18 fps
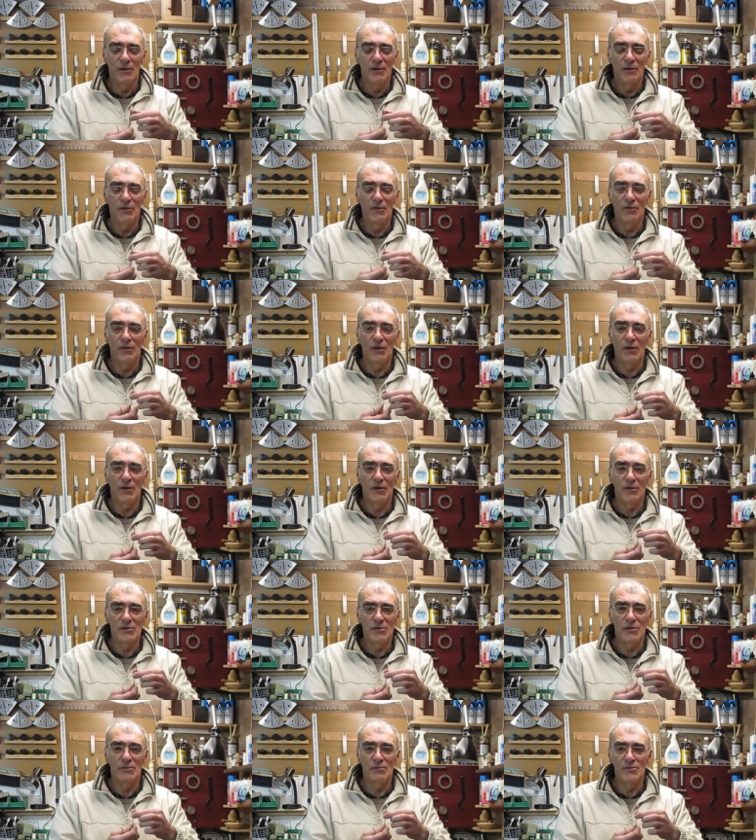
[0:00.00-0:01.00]
thick
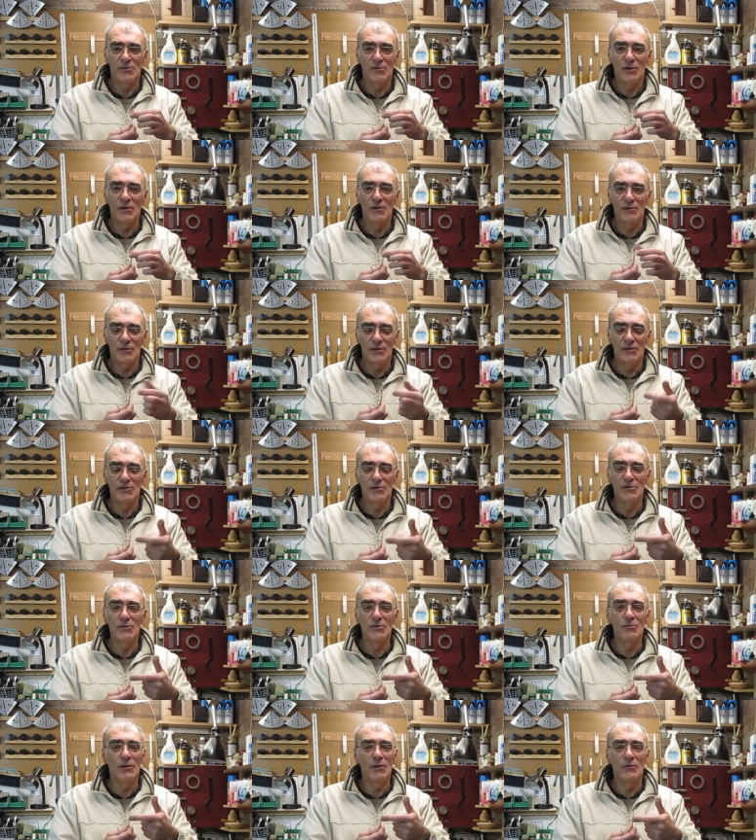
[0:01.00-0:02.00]
substrate. It's
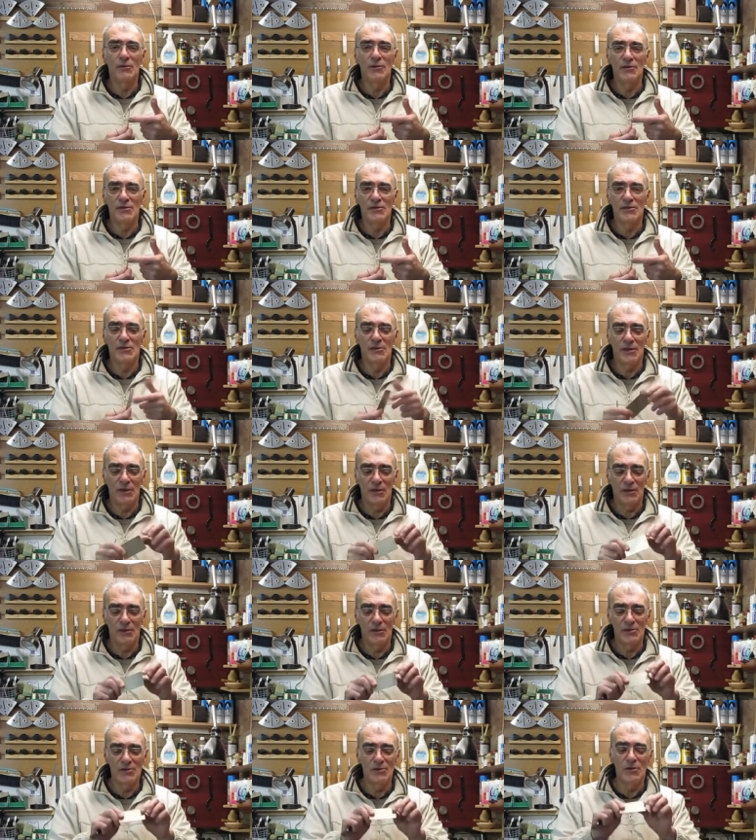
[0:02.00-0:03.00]
two millimeters thick.
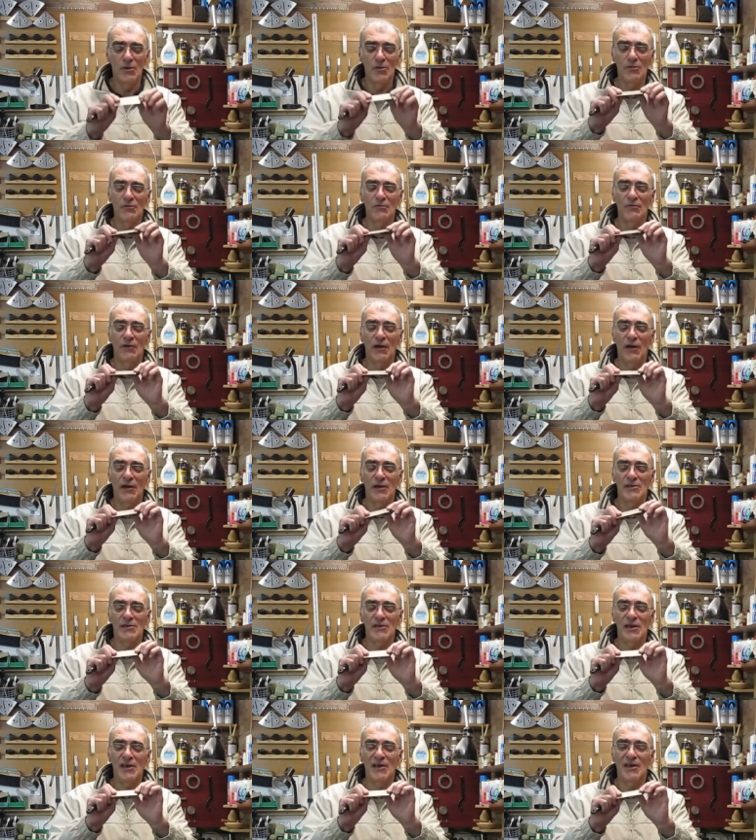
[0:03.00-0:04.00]
There's no
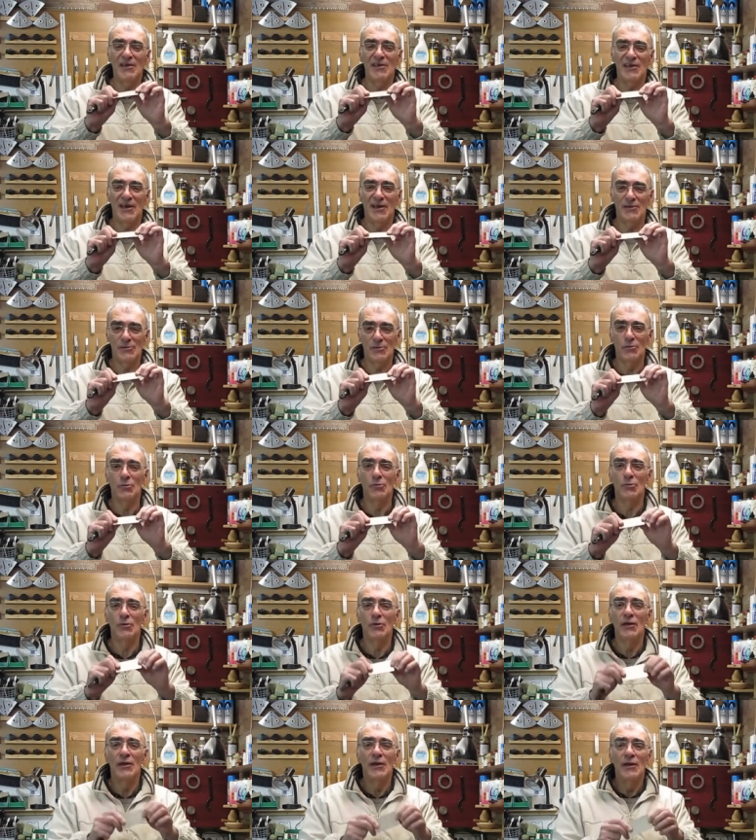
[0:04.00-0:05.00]
flex in it at all.
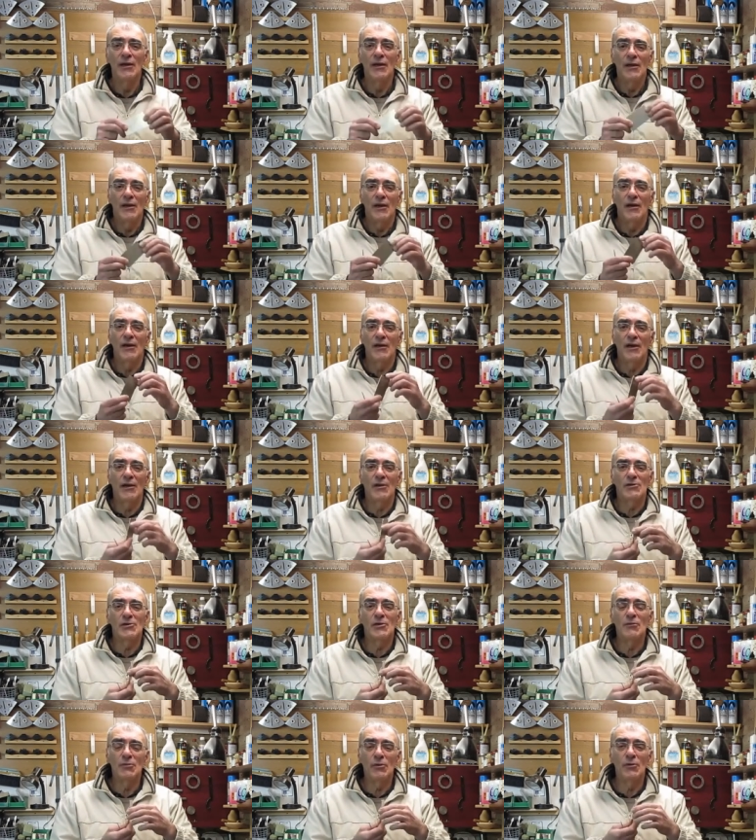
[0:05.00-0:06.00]
I
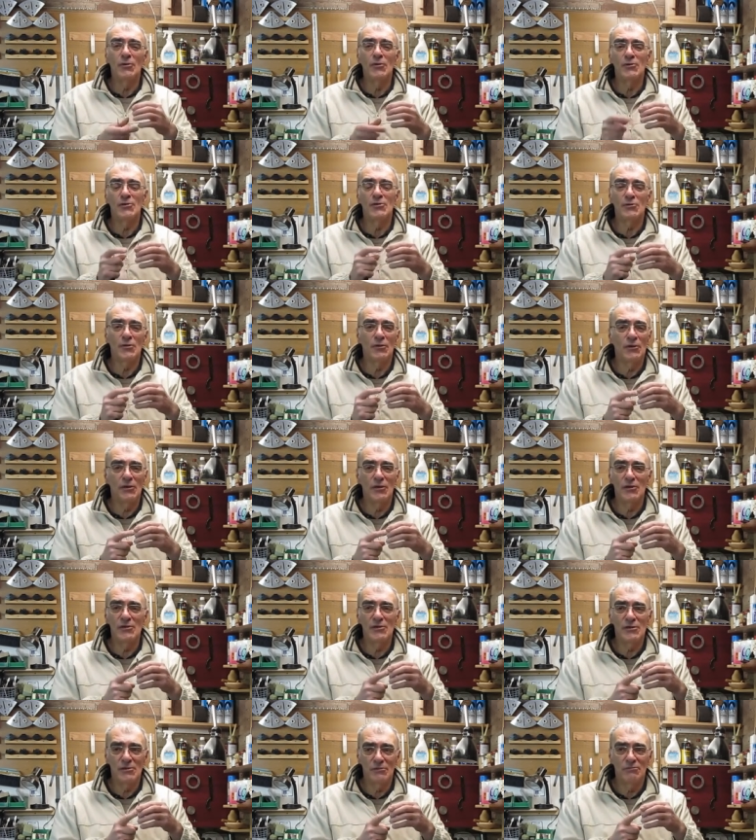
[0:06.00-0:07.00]
actually purchased one of
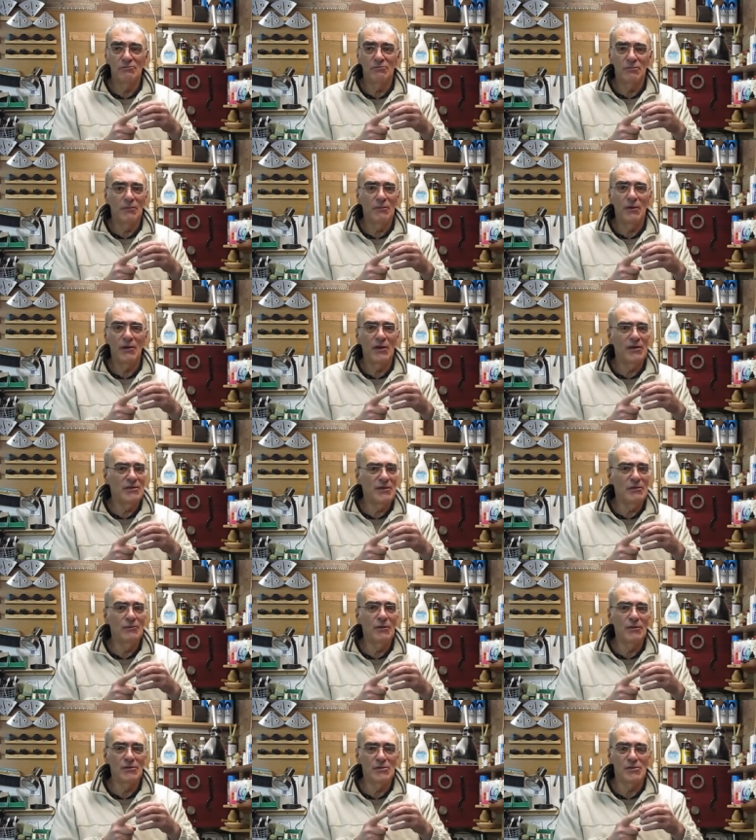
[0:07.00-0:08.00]
these about 18
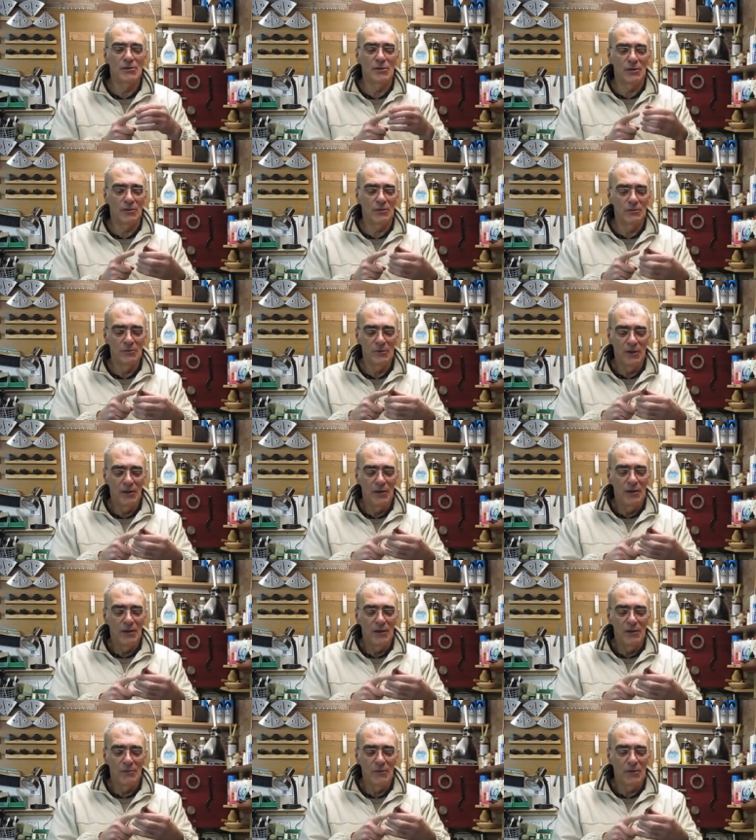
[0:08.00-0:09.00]
months ago
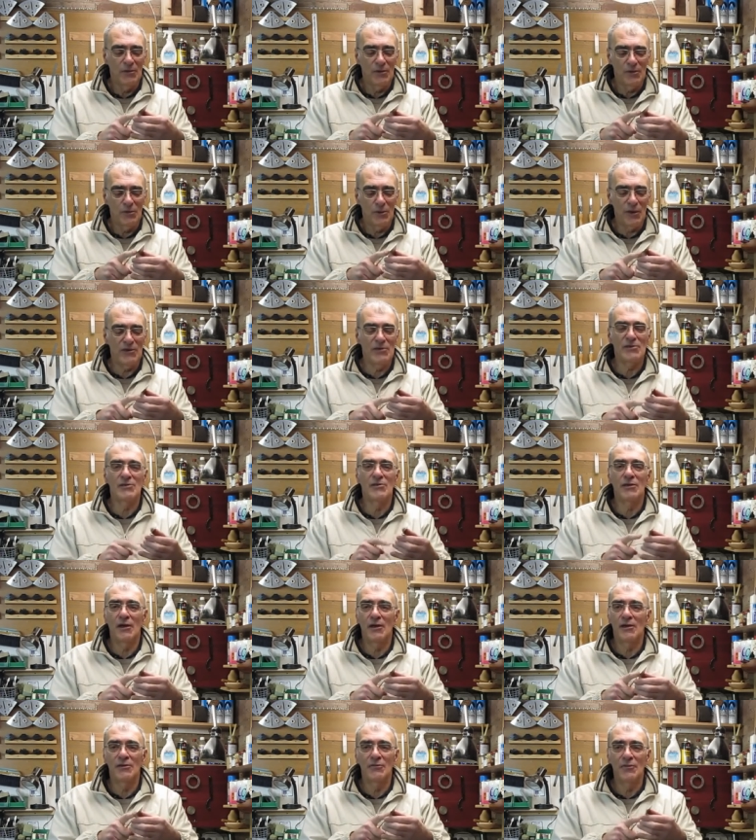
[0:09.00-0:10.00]
in my quest to
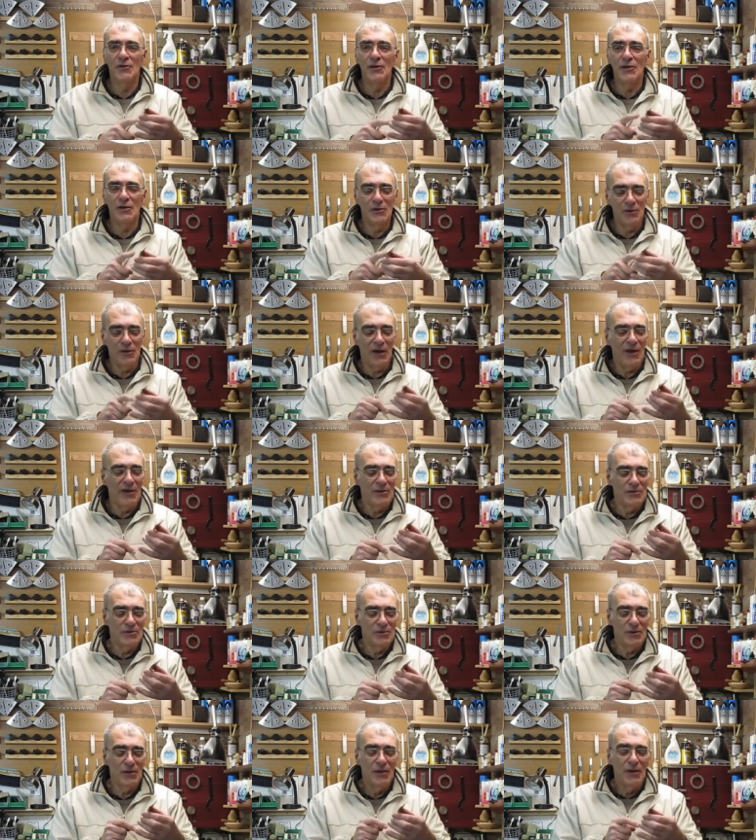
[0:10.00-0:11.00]
get a really good edge